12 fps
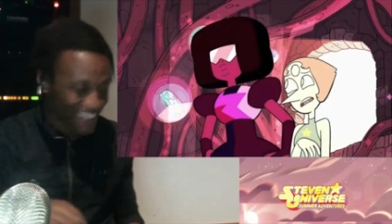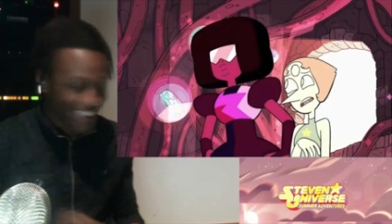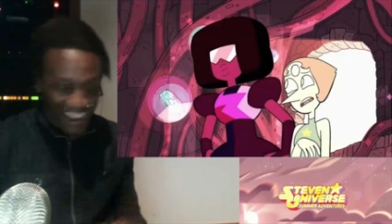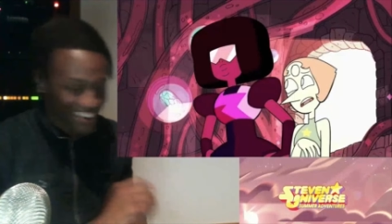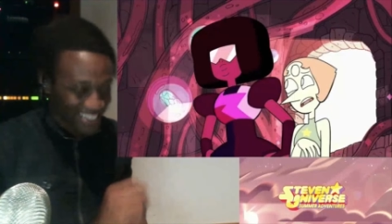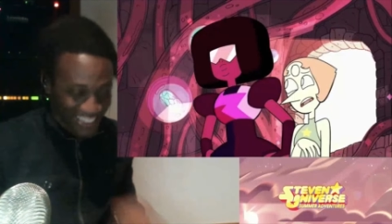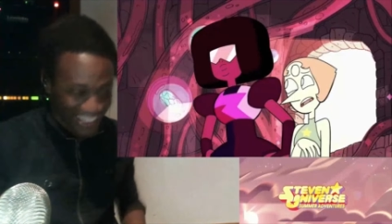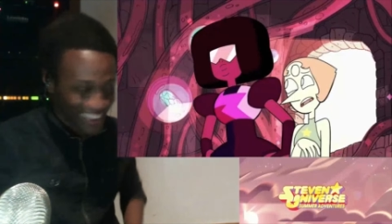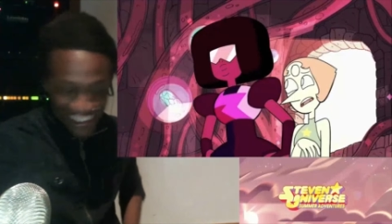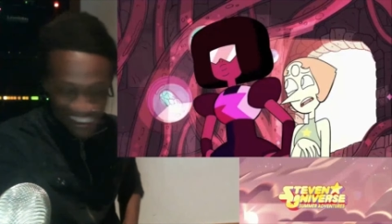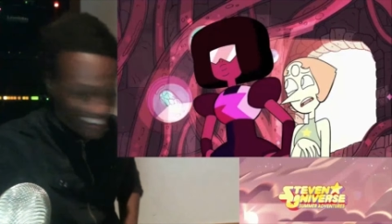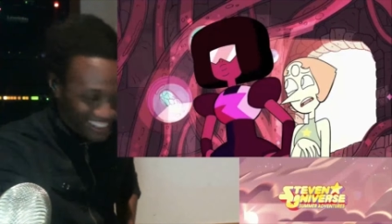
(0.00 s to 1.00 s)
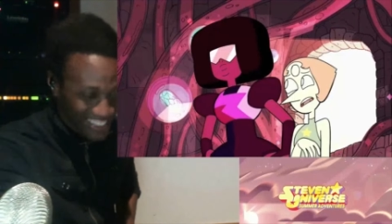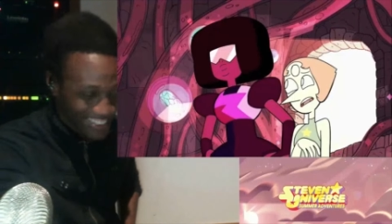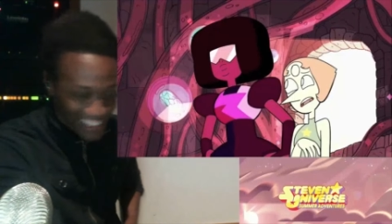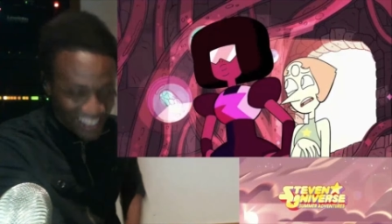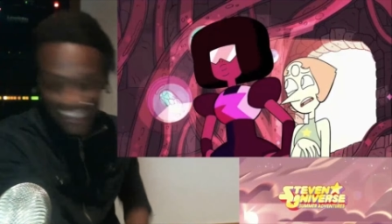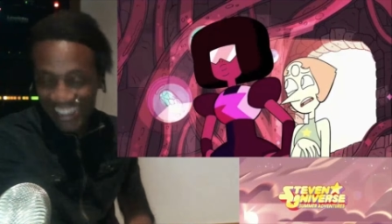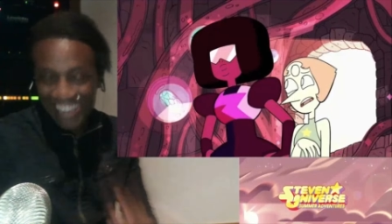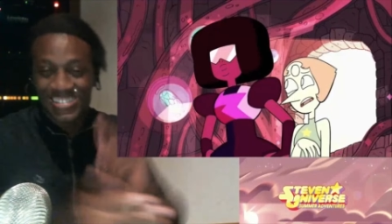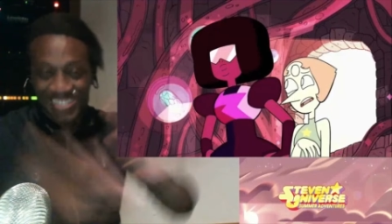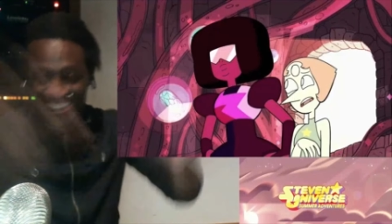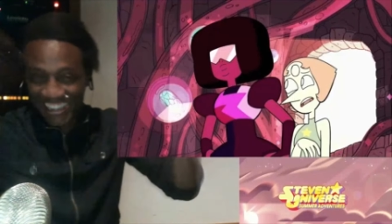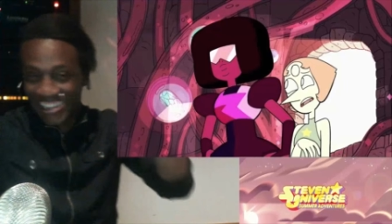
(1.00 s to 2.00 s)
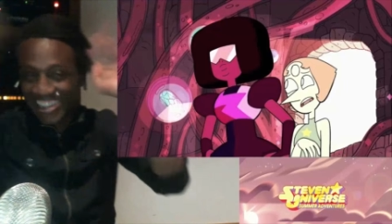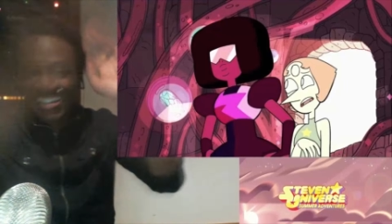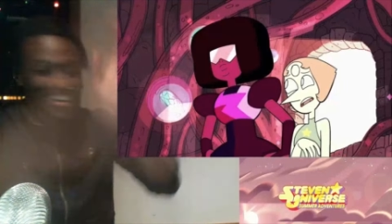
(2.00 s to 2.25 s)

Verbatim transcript: hair thing. Oh, he, she.